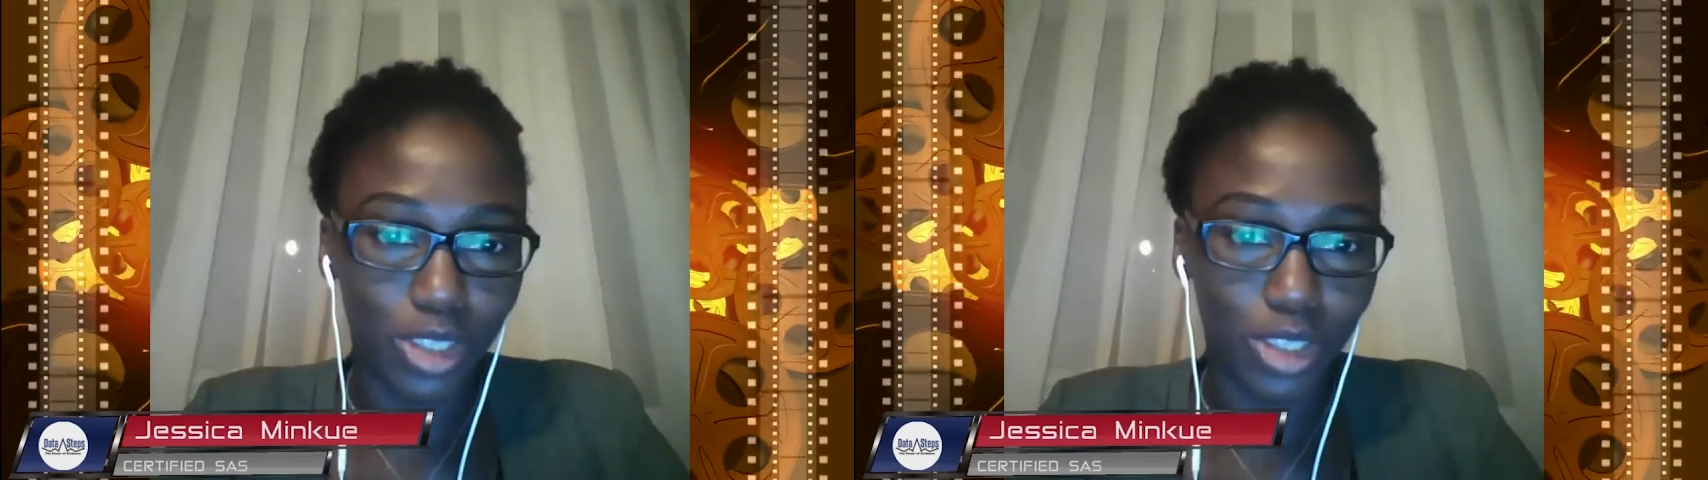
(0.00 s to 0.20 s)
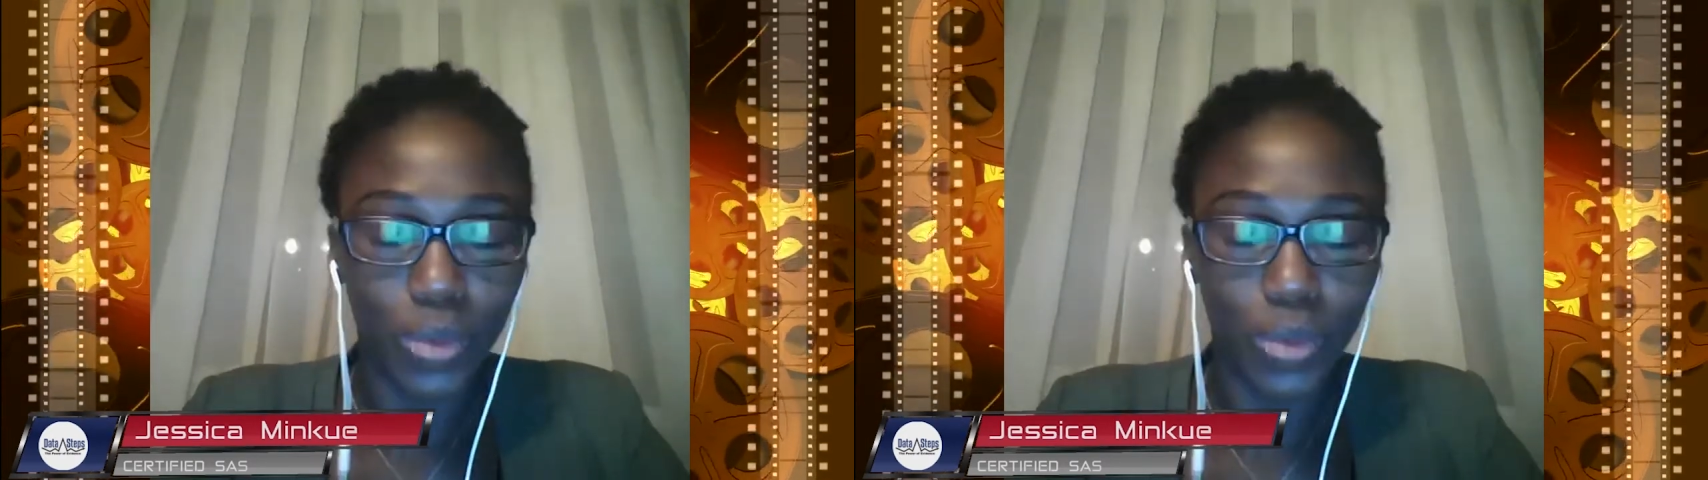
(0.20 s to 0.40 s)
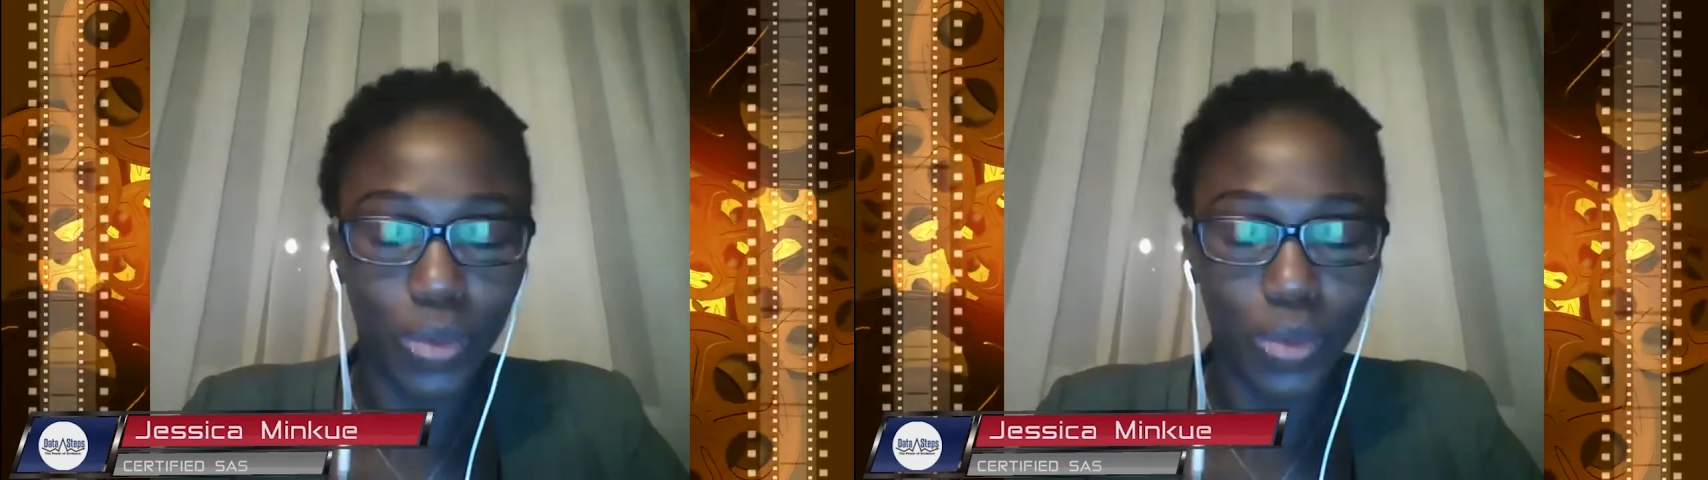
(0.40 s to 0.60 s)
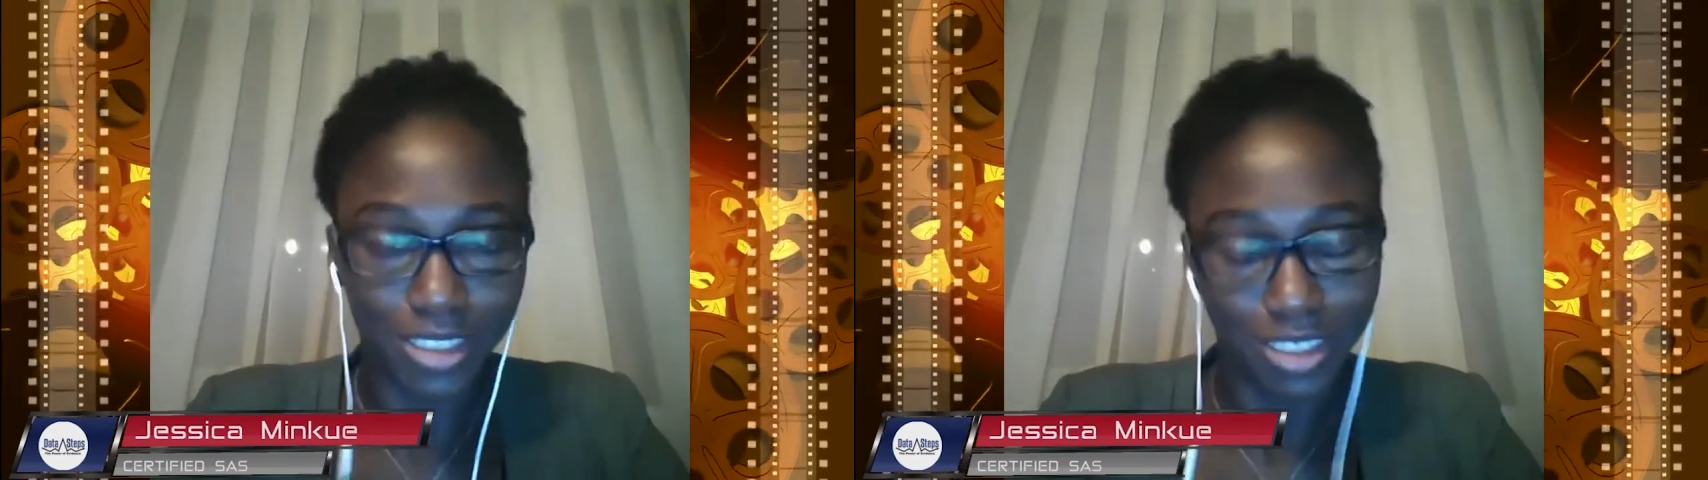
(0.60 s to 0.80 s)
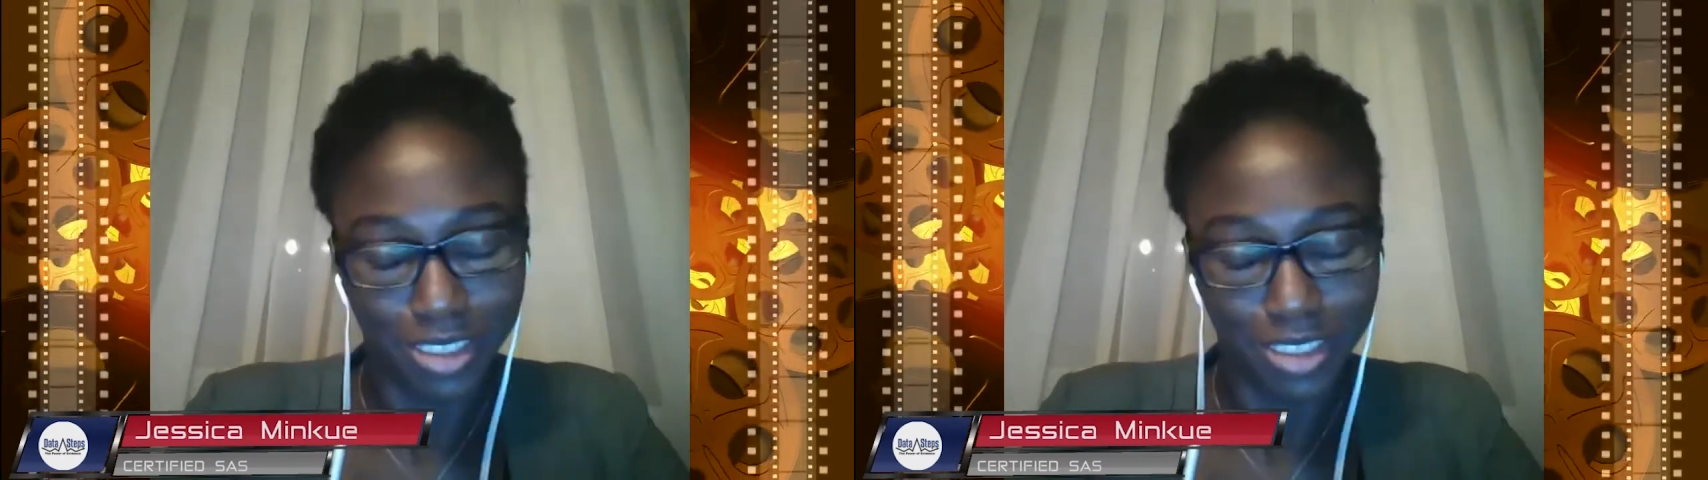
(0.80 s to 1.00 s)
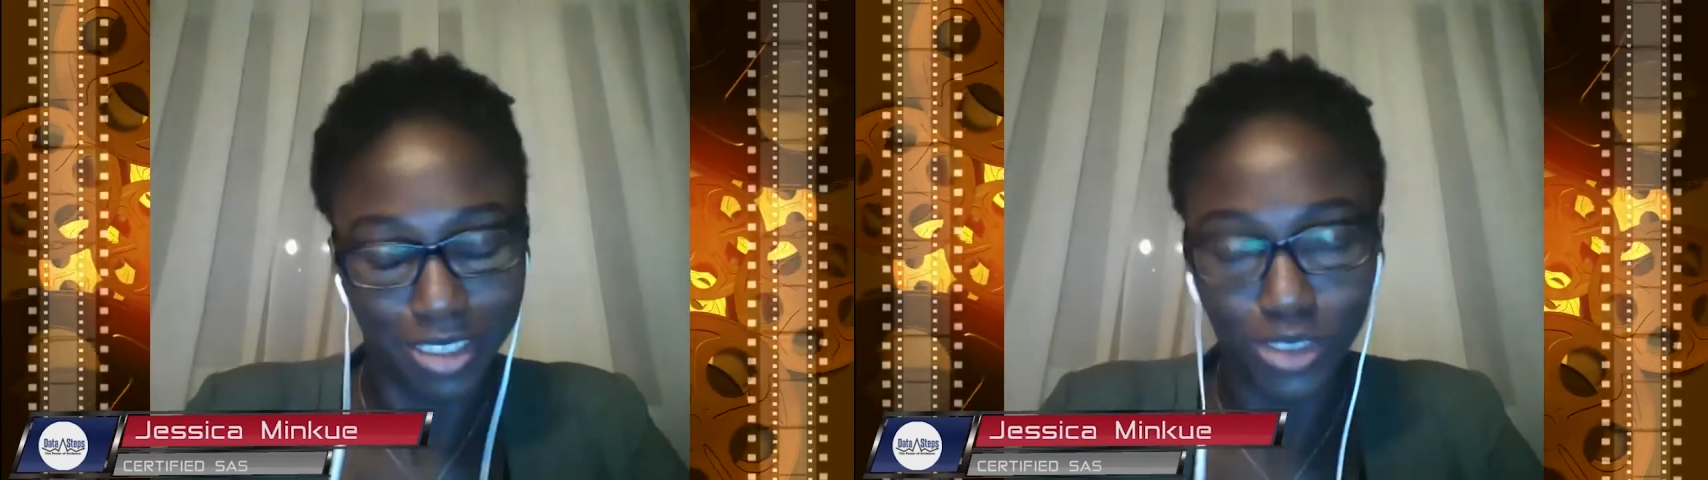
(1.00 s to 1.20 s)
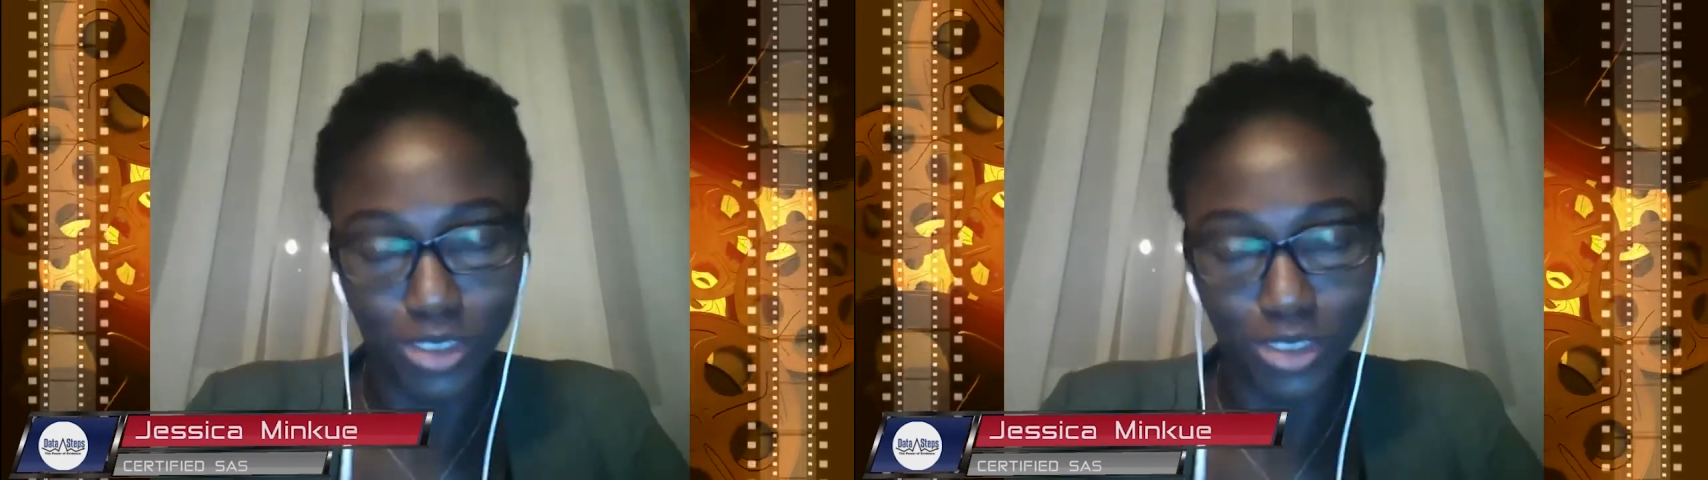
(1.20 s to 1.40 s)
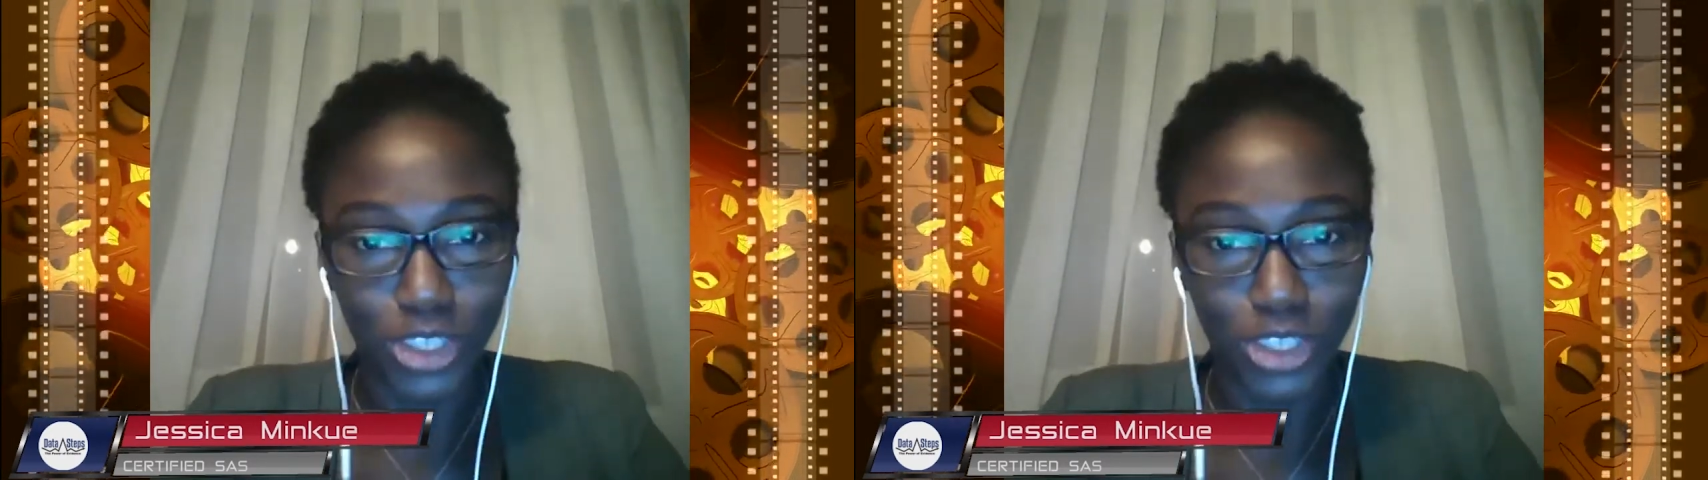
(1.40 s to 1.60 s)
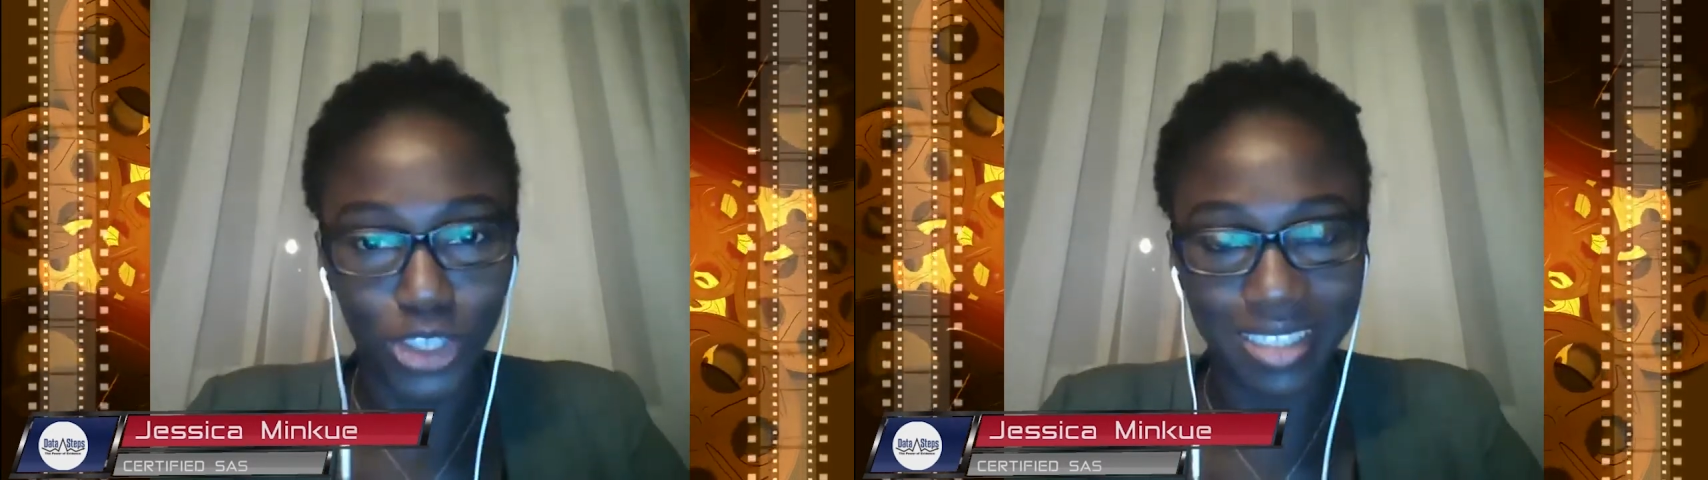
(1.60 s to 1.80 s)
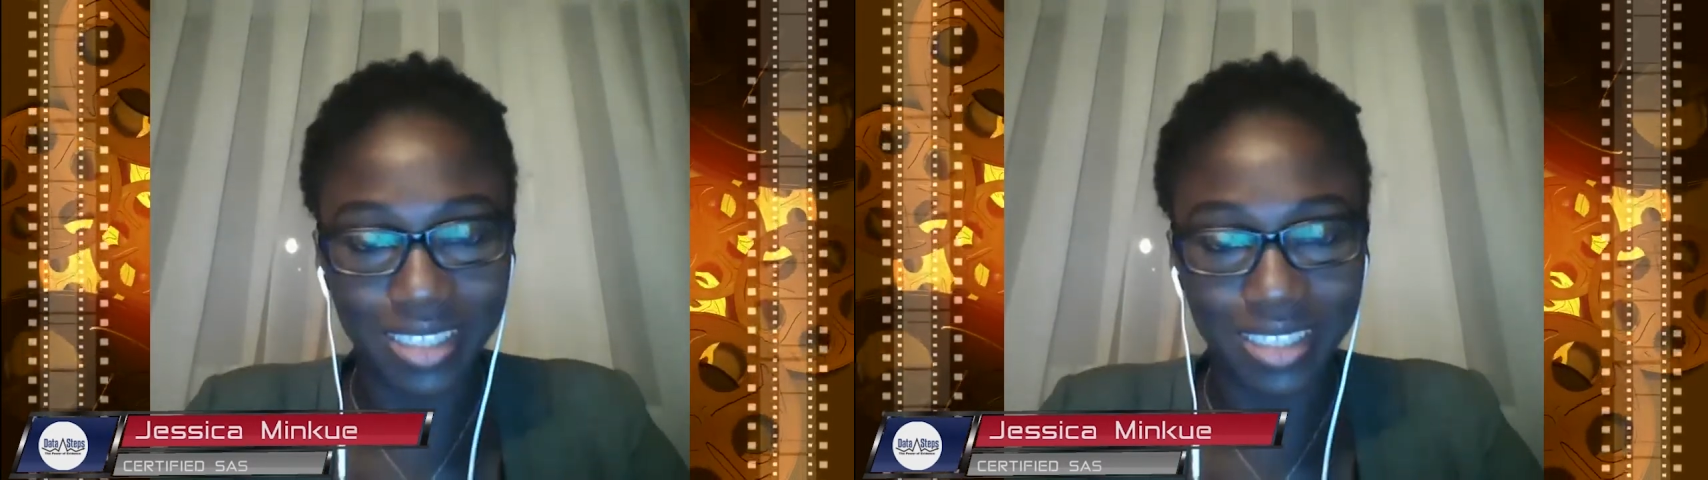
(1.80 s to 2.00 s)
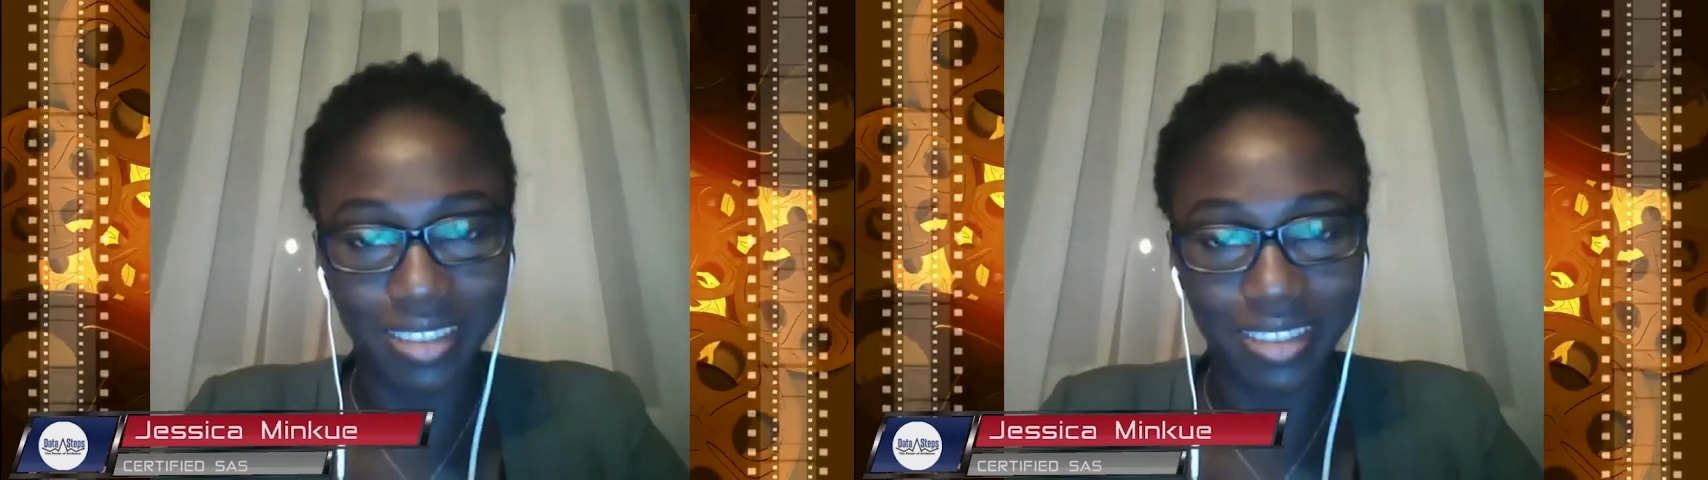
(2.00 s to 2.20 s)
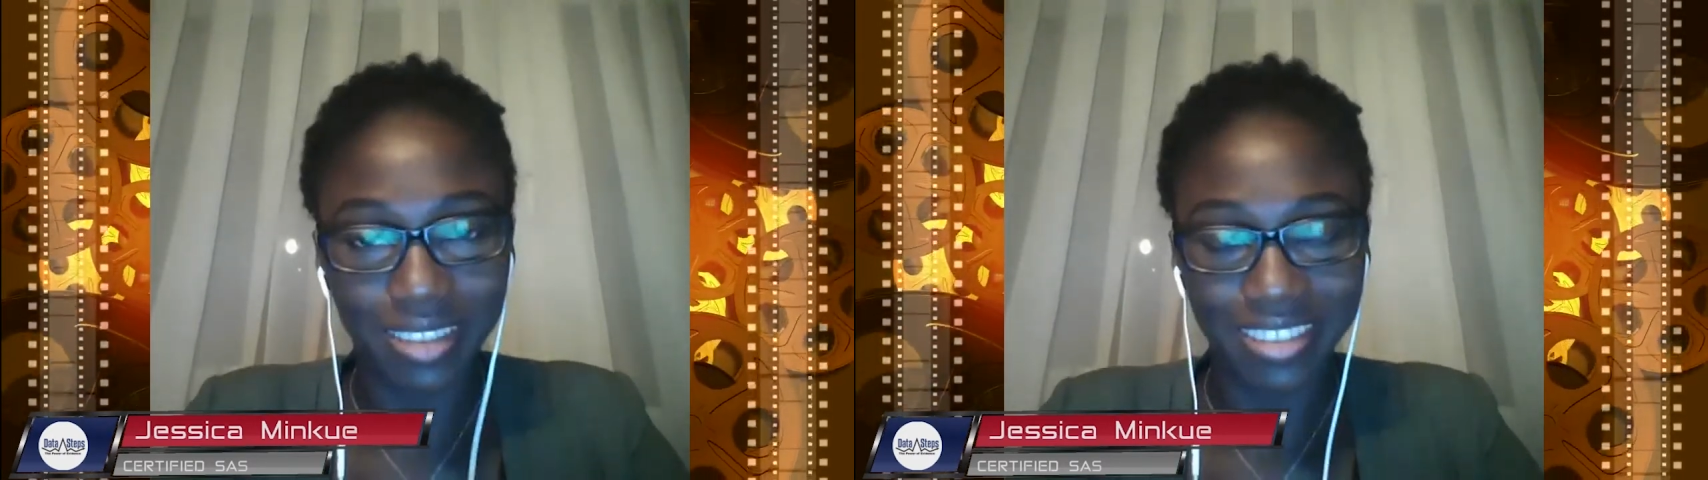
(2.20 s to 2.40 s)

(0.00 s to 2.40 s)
So we had no choice